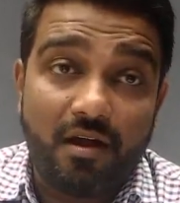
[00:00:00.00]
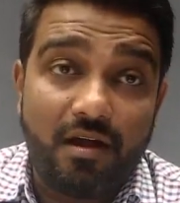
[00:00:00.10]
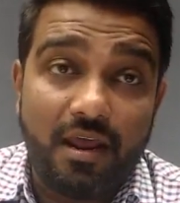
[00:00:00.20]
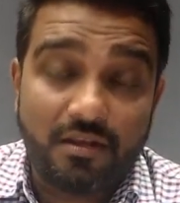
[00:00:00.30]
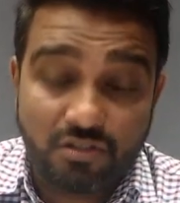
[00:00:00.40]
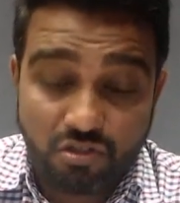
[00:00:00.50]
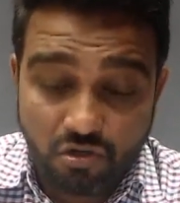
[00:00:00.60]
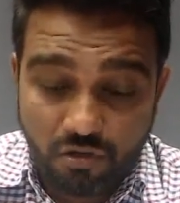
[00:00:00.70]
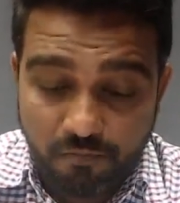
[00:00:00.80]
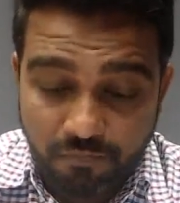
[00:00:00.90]
day
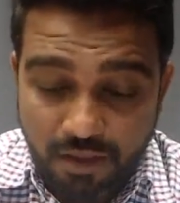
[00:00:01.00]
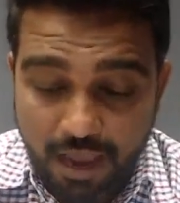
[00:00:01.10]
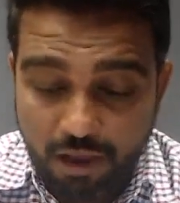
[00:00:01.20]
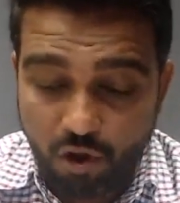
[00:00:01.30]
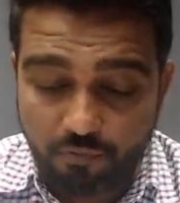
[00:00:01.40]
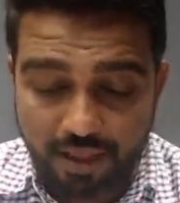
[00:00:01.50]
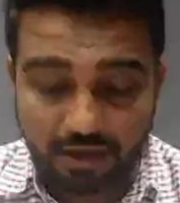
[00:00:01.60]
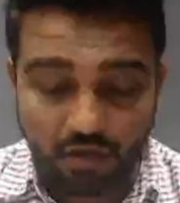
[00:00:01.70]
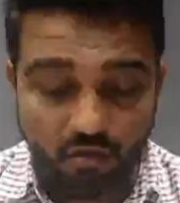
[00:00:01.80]
so I hope that you